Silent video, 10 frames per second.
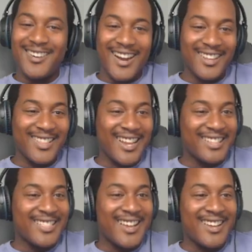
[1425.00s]
I
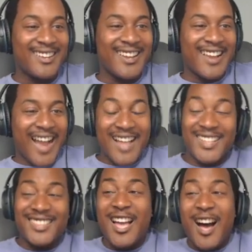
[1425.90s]
like that. I
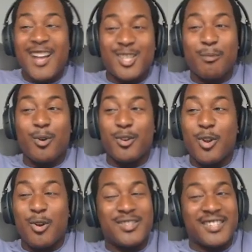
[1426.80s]
like that Asamoto
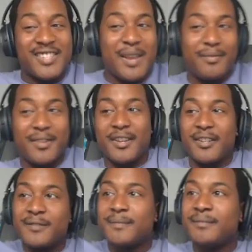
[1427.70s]
noticed the same thing.